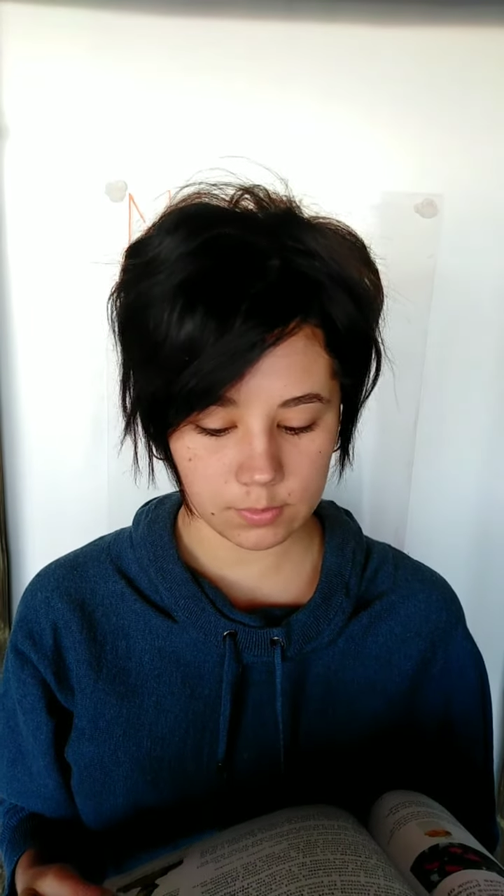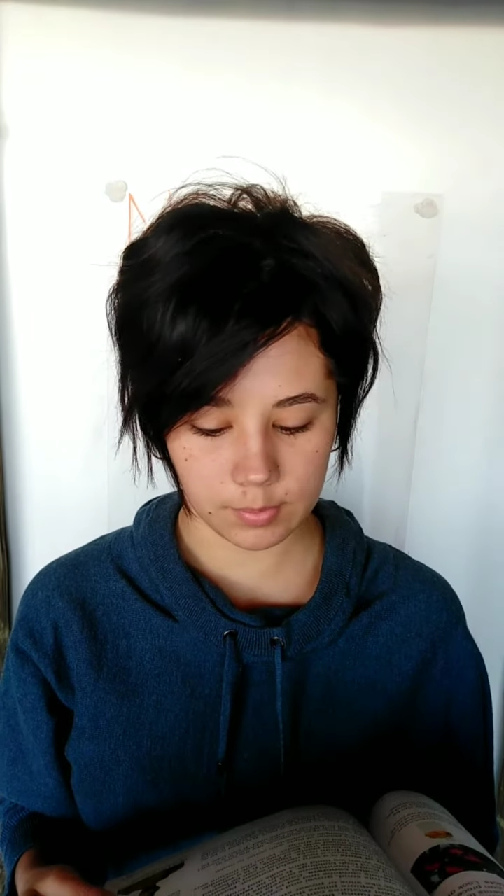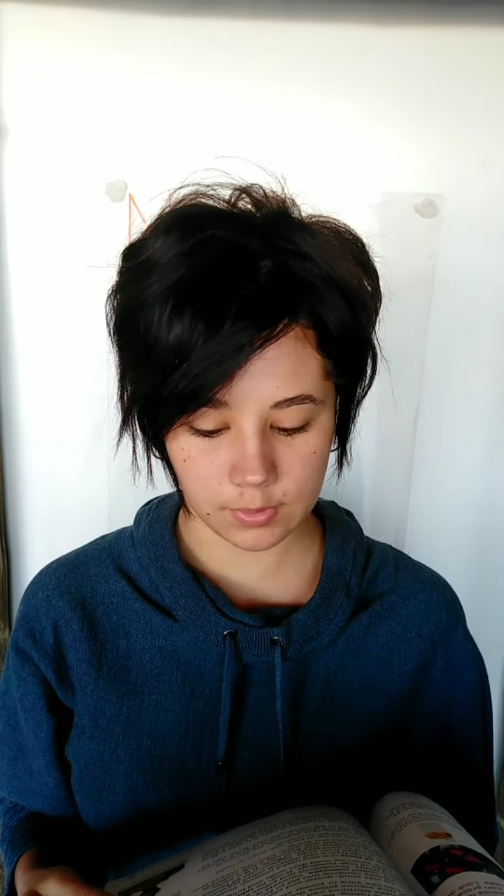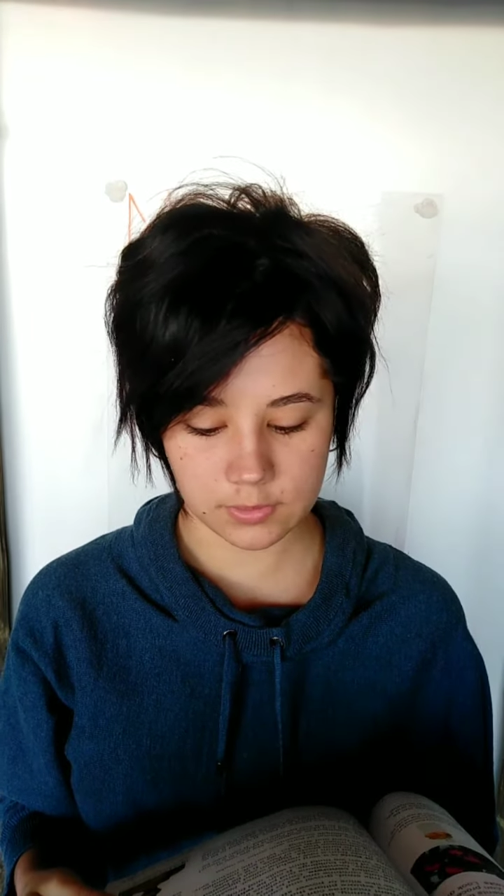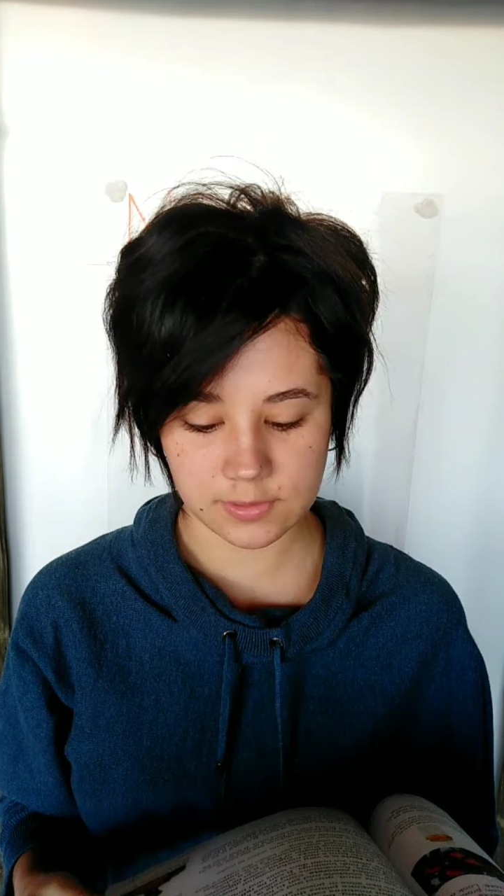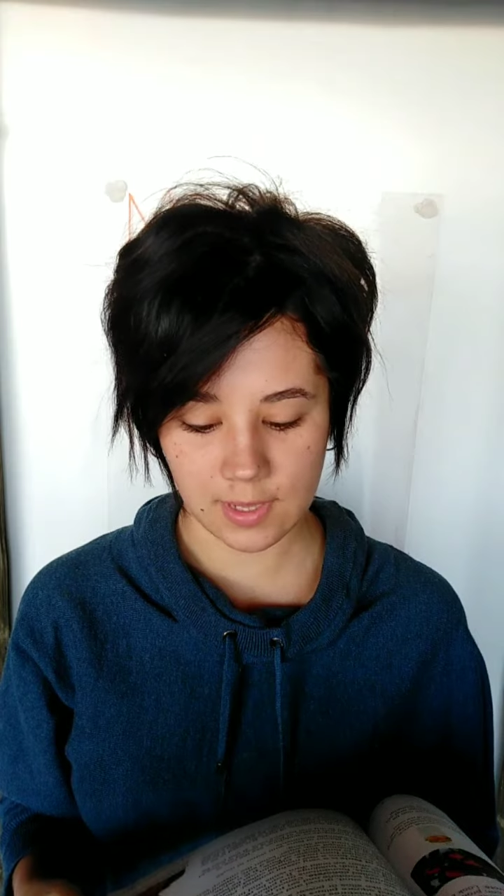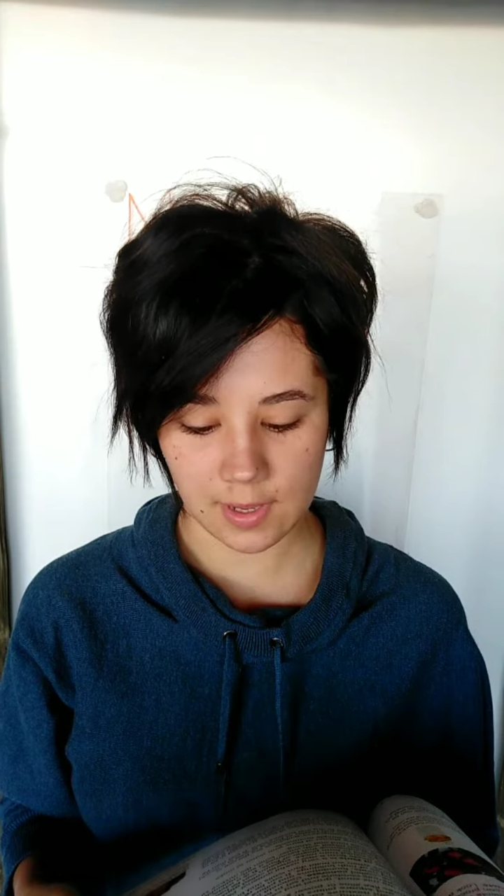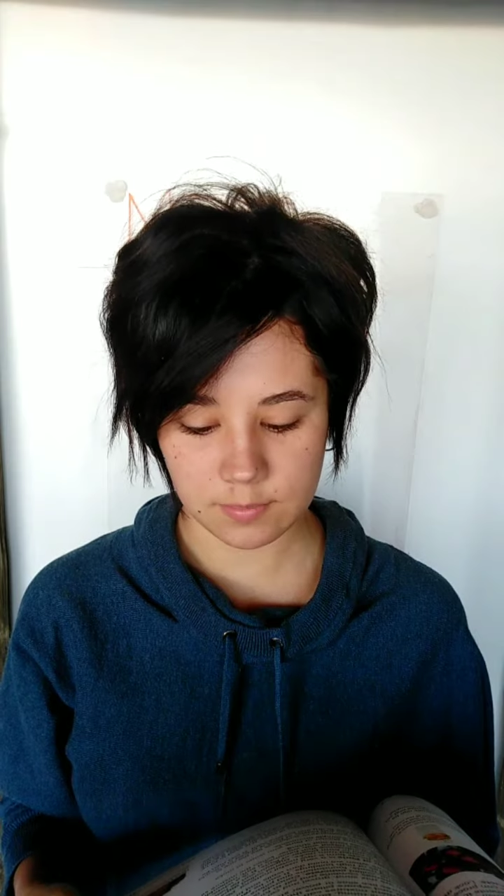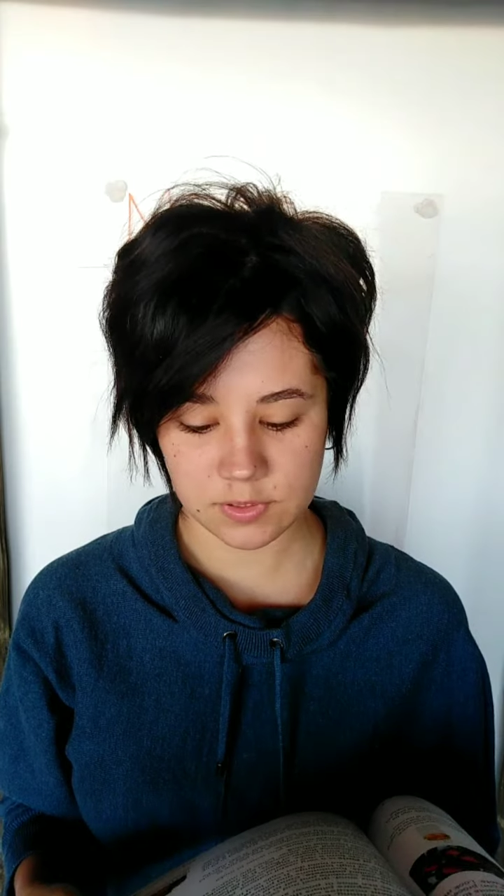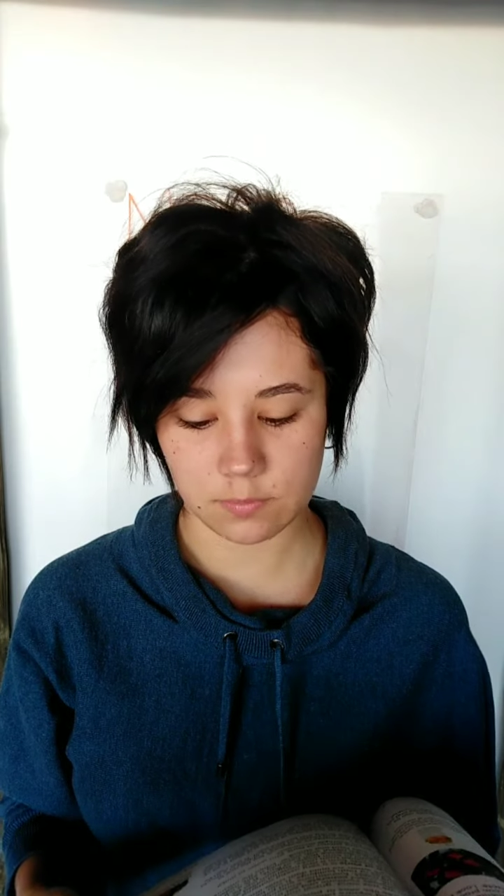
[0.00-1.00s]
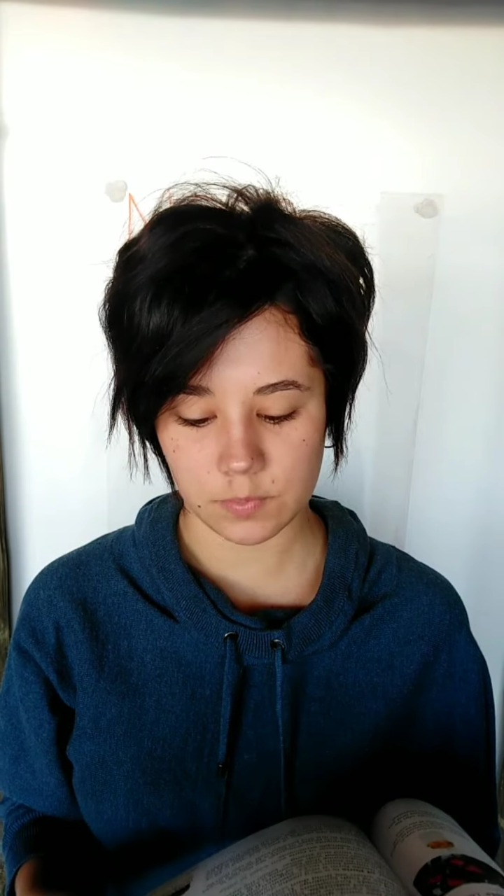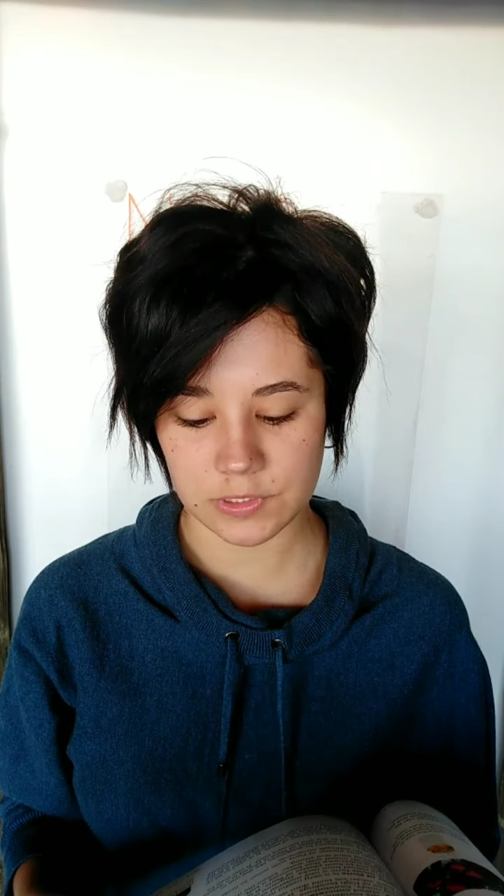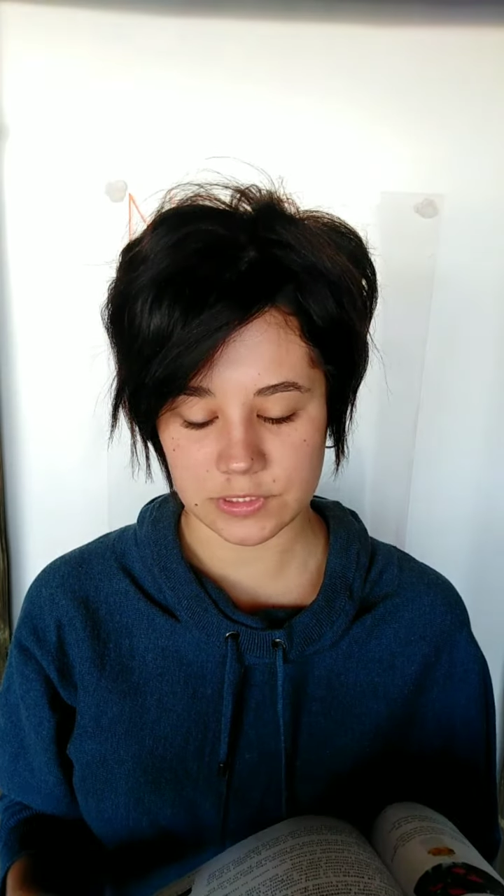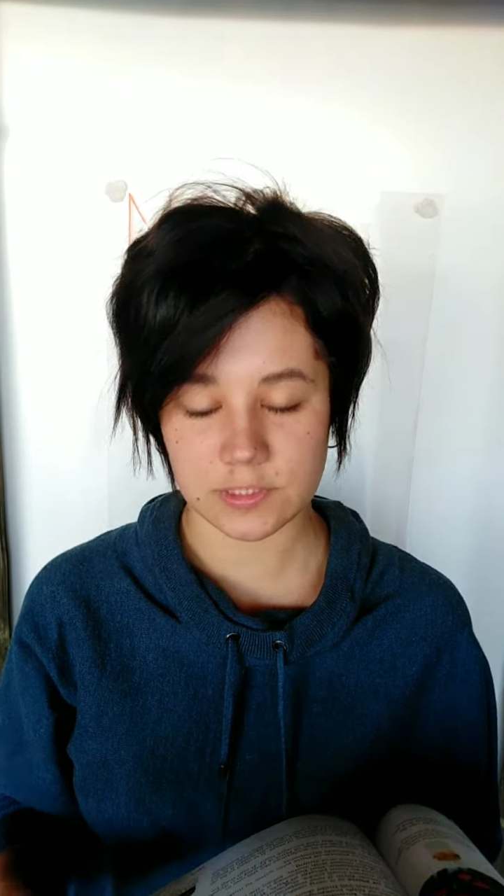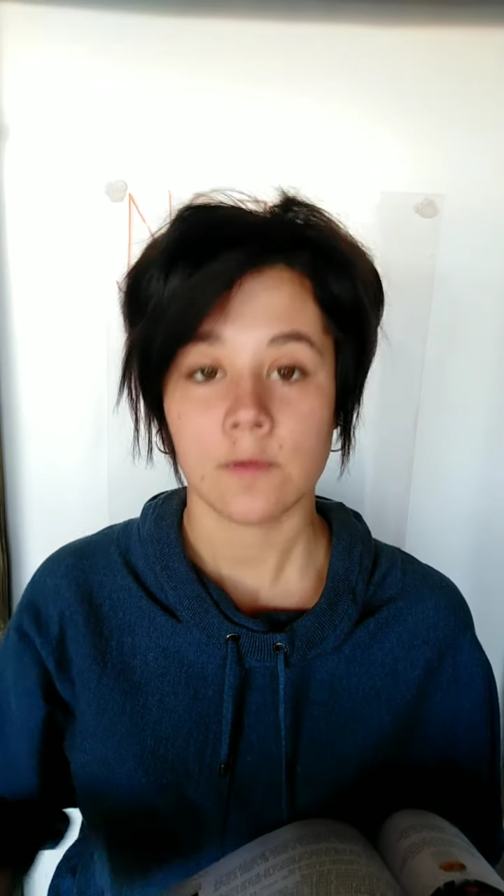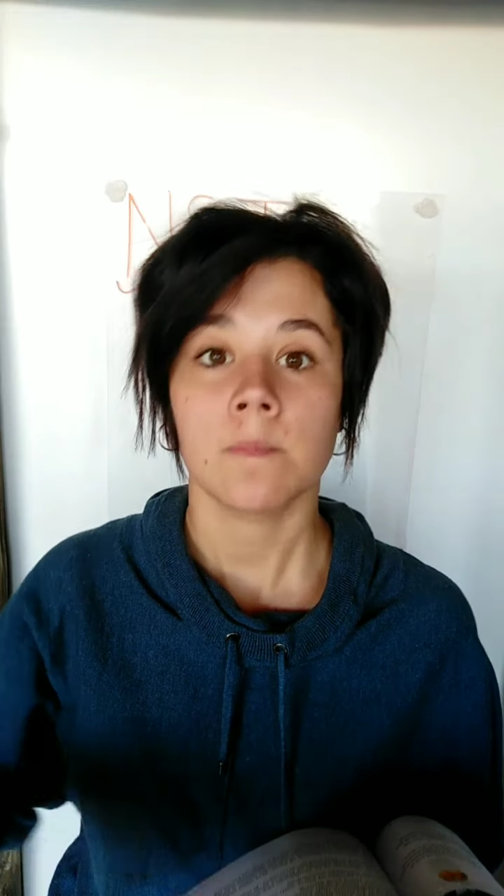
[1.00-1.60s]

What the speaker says: build dams and bridges.